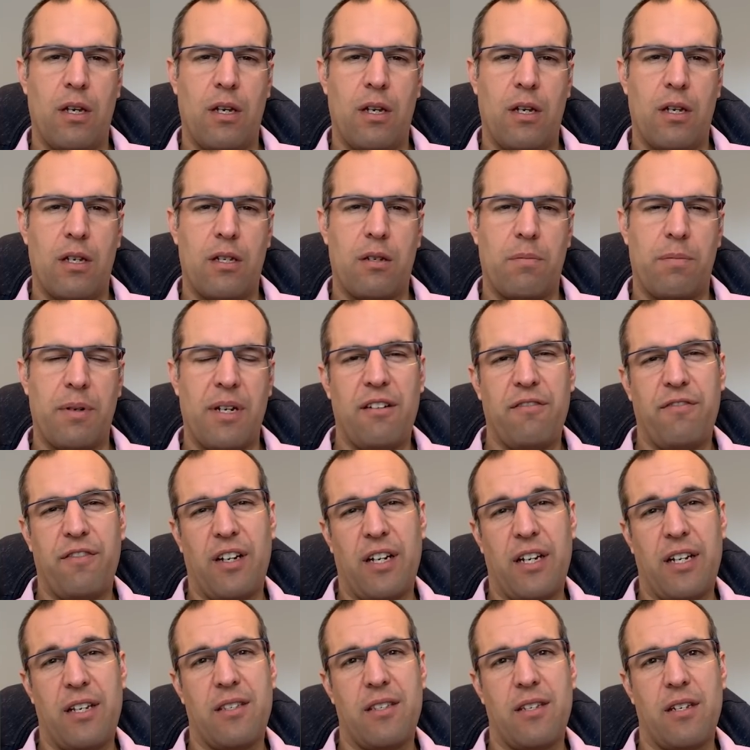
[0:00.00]
Supplier
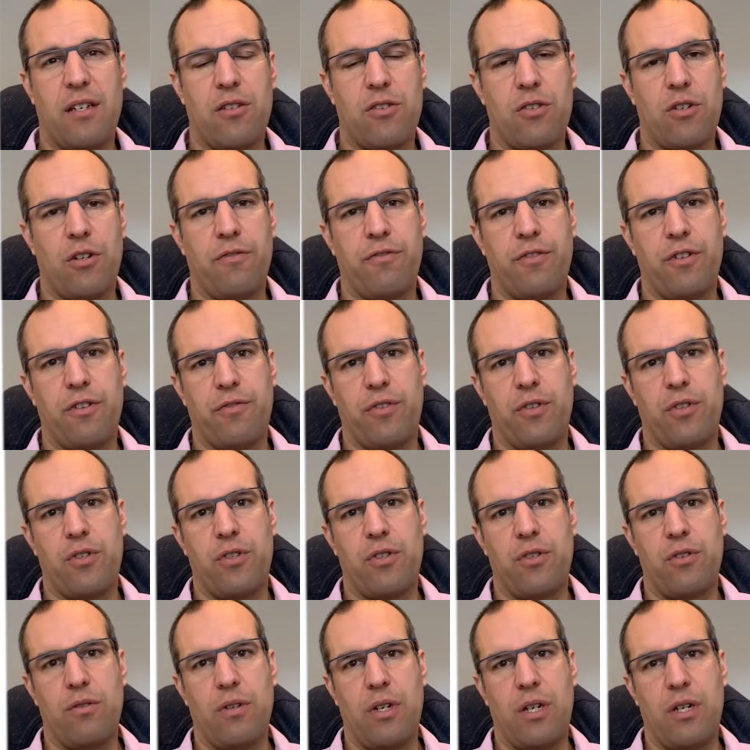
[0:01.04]
financing is often referred
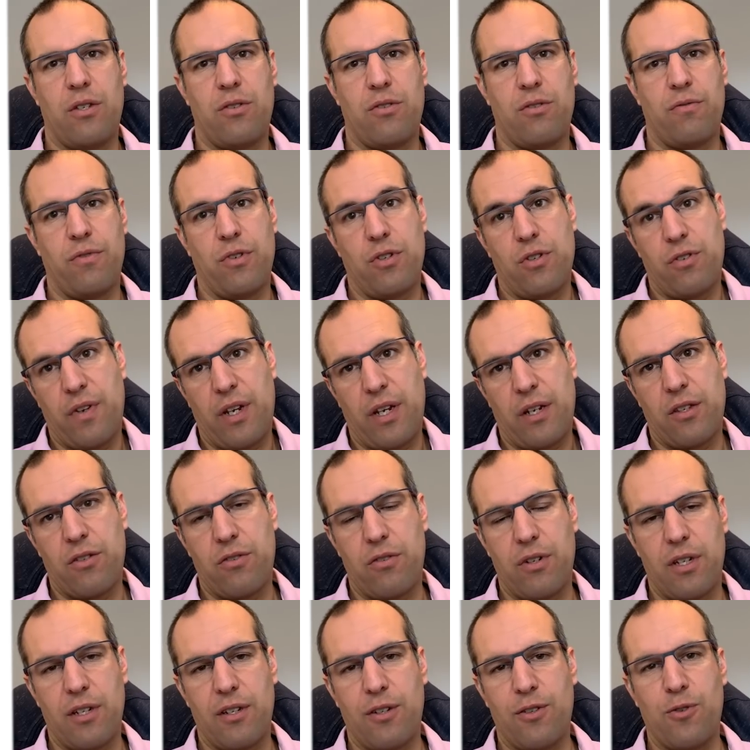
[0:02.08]
to as reverse
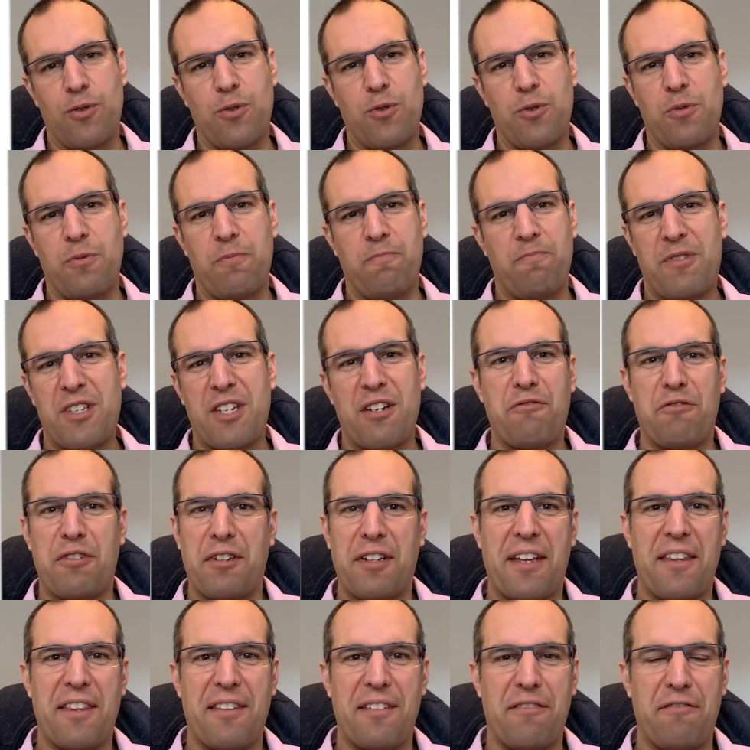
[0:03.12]
factoring or
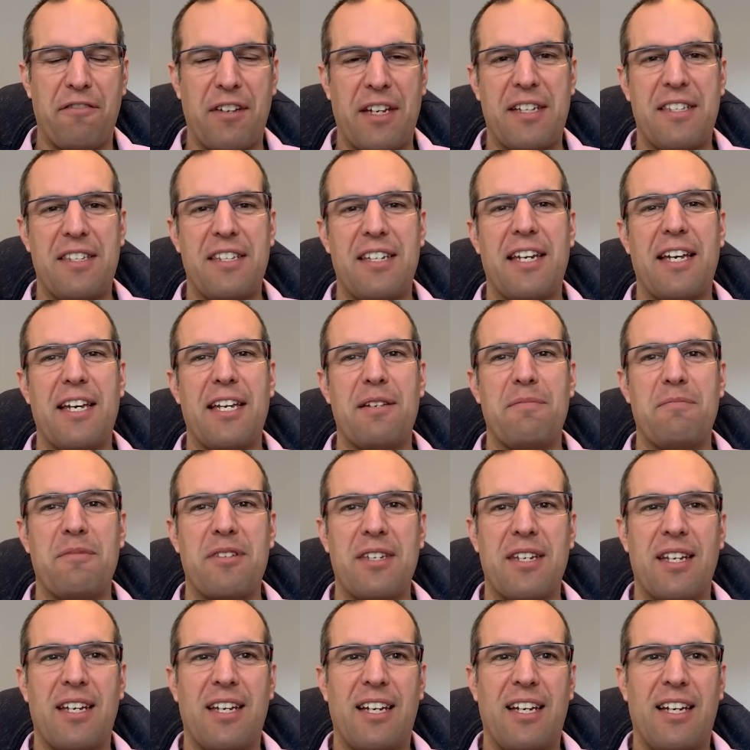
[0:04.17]
several other fancy
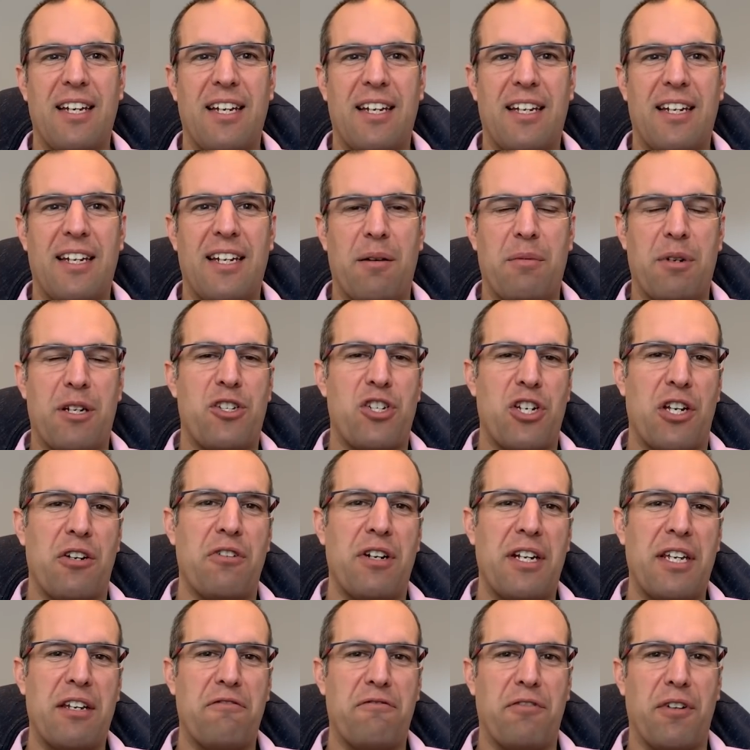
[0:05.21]
names. Now, but it
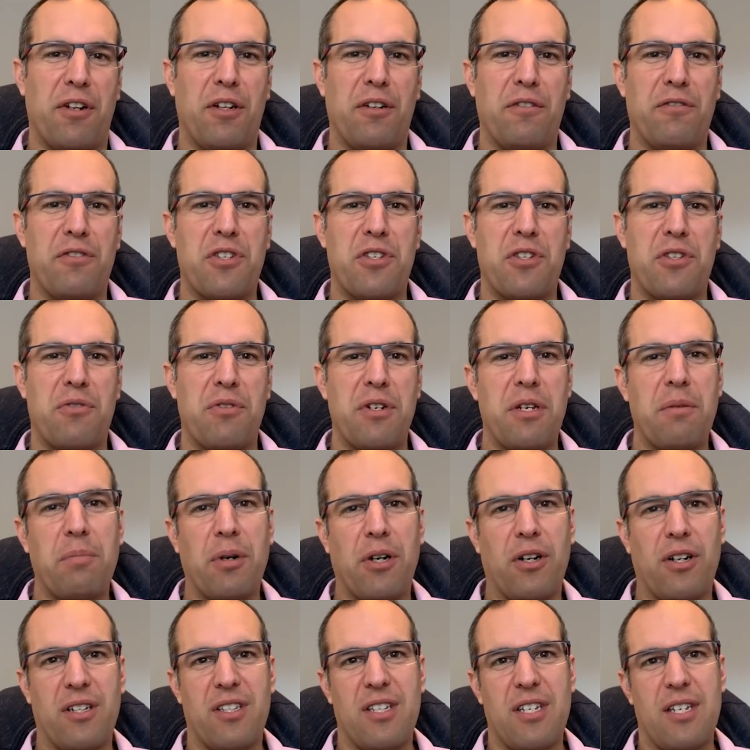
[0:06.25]
generally involves three
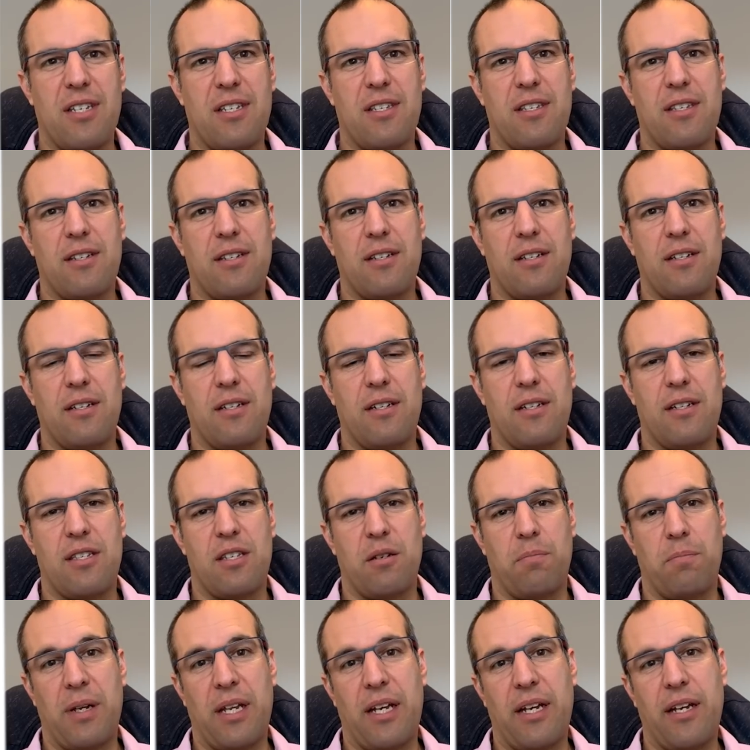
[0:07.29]
parties: a
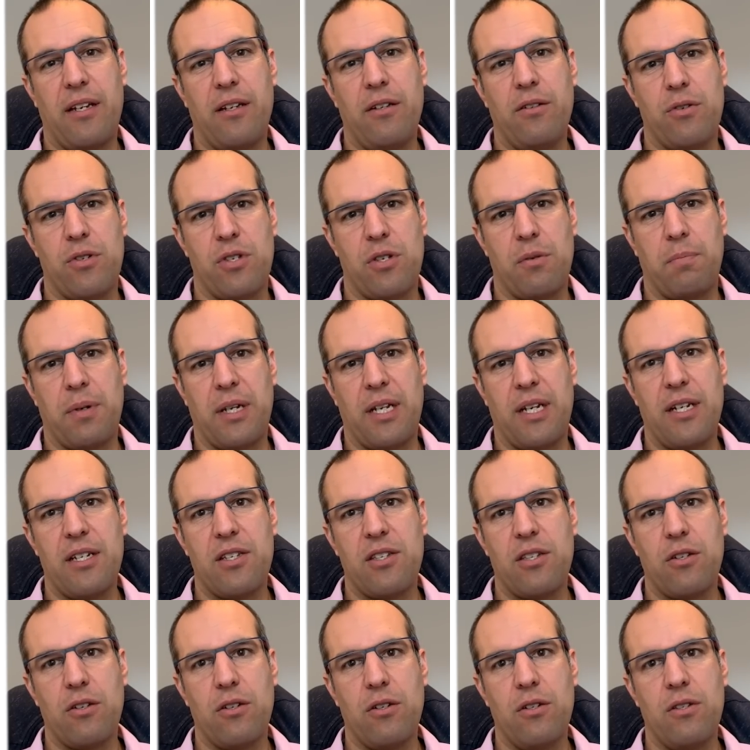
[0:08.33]
supplier who supplies
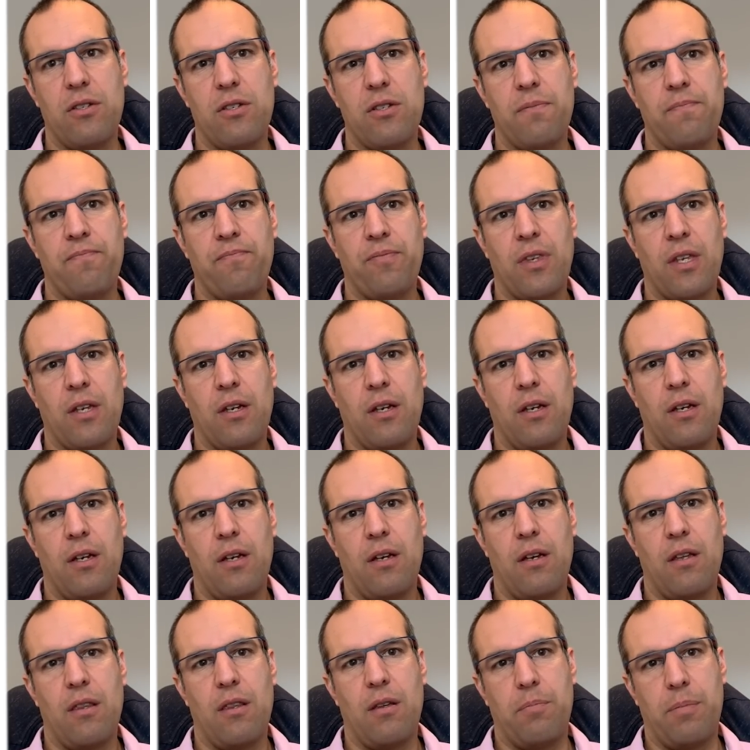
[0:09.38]
the goods,
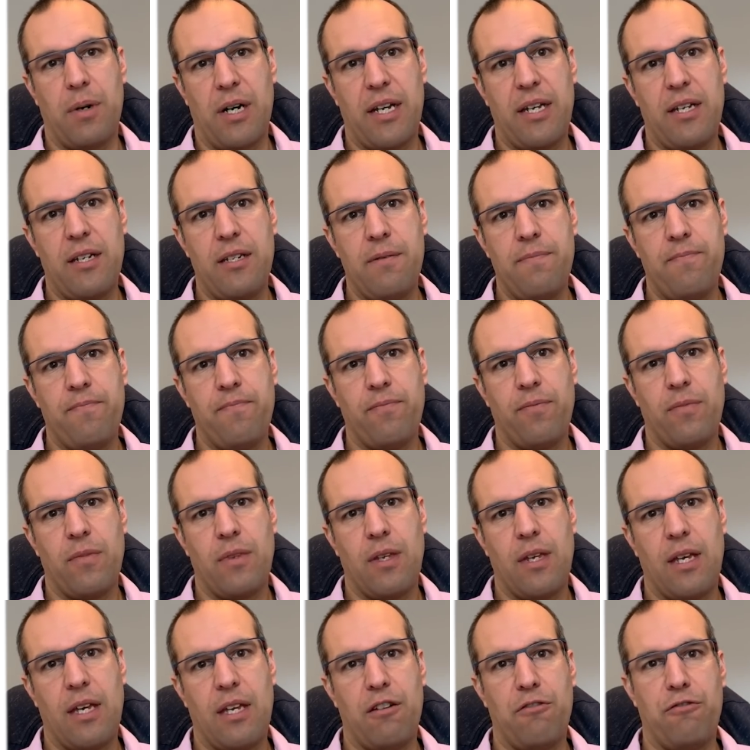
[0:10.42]
the buyer,
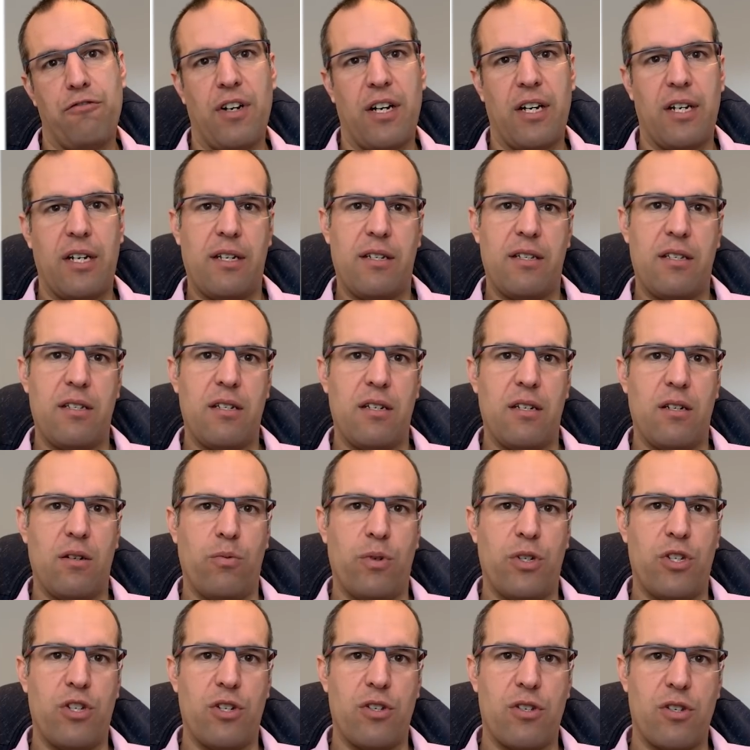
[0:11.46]
and a financier,
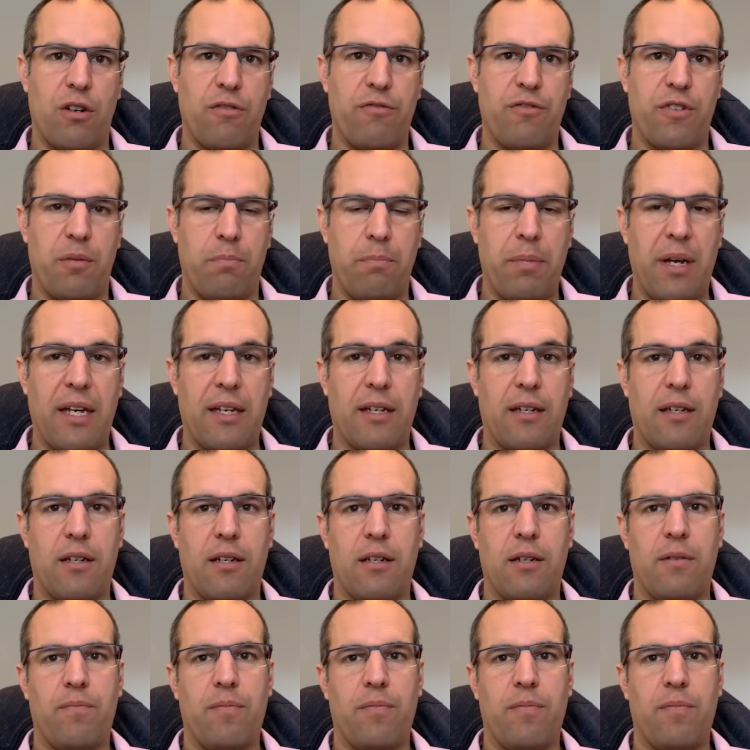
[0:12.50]
which is often a bank.